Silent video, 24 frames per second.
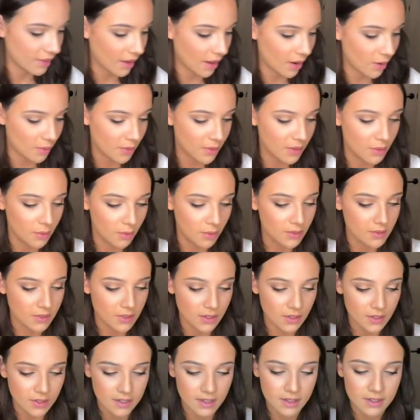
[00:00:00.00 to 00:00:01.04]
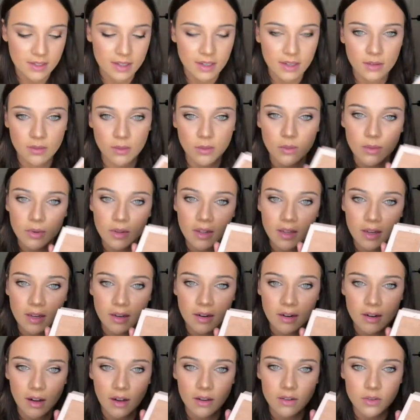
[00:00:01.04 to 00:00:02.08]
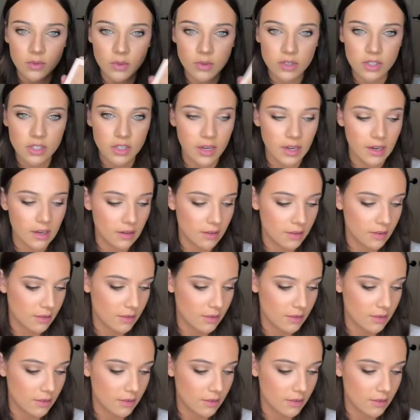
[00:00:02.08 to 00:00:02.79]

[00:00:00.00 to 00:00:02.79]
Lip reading: I really want to, because that's like a really good contour shade.